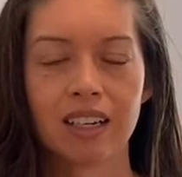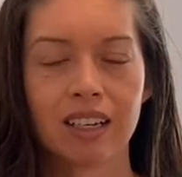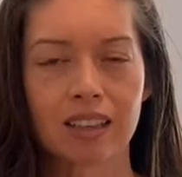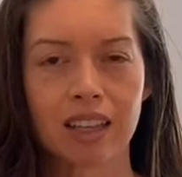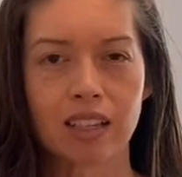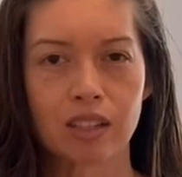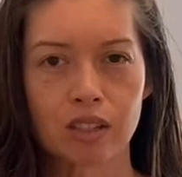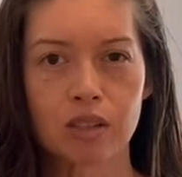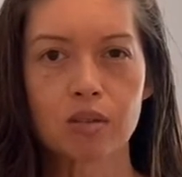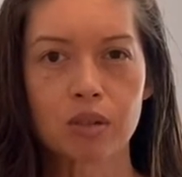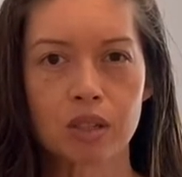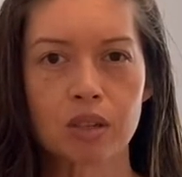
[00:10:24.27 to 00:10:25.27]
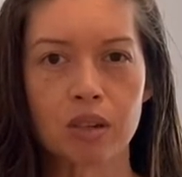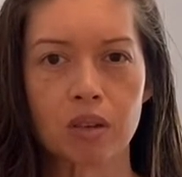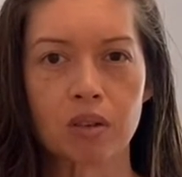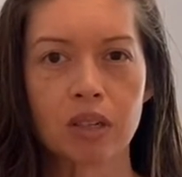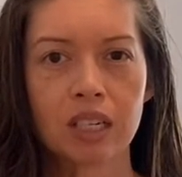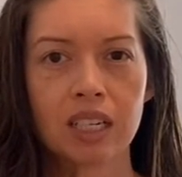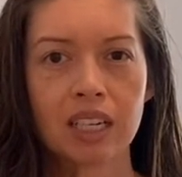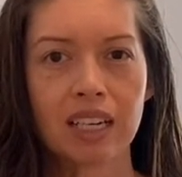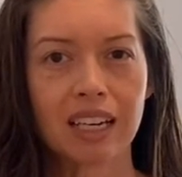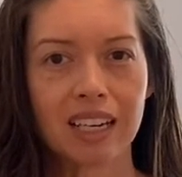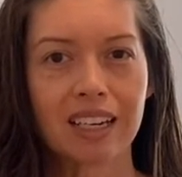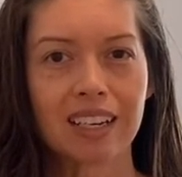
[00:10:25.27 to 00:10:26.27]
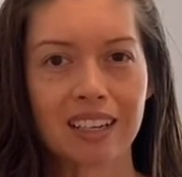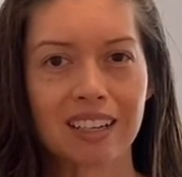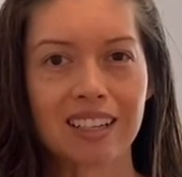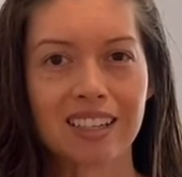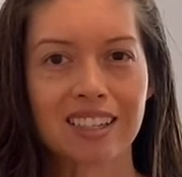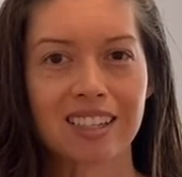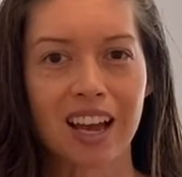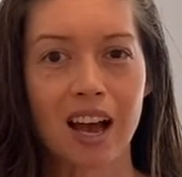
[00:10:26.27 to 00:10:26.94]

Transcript: that suits you, it is